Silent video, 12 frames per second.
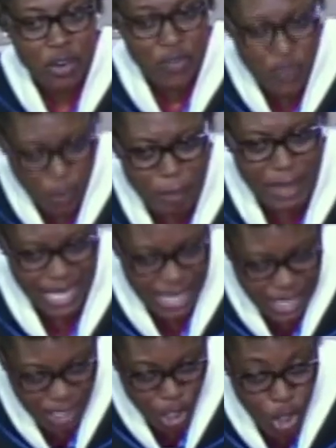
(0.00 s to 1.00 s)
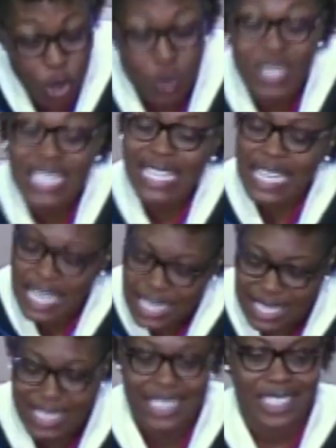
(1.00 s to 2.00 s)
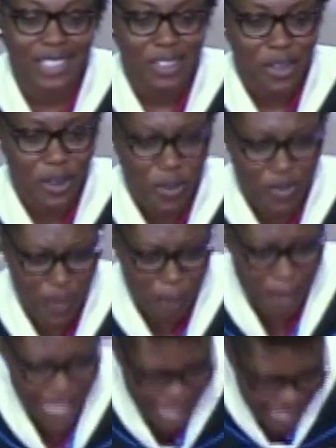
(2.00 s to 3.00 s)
for me, who cleaned for me,